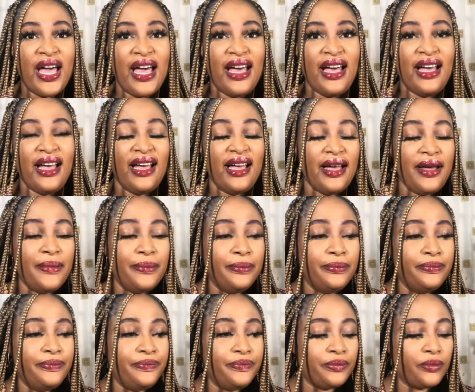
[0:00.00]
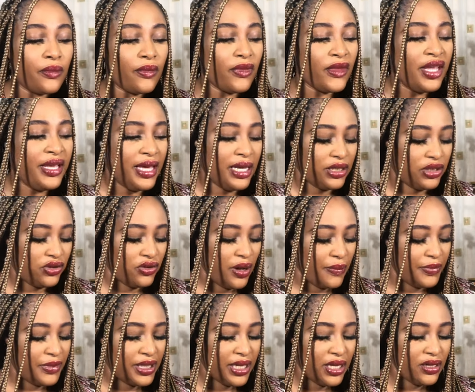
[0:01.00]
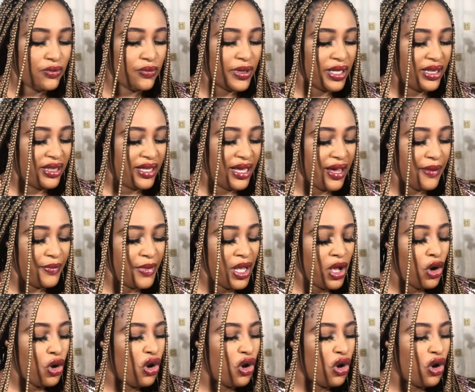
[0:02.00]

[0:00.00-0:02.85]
Um, yeah, so I'm done with them.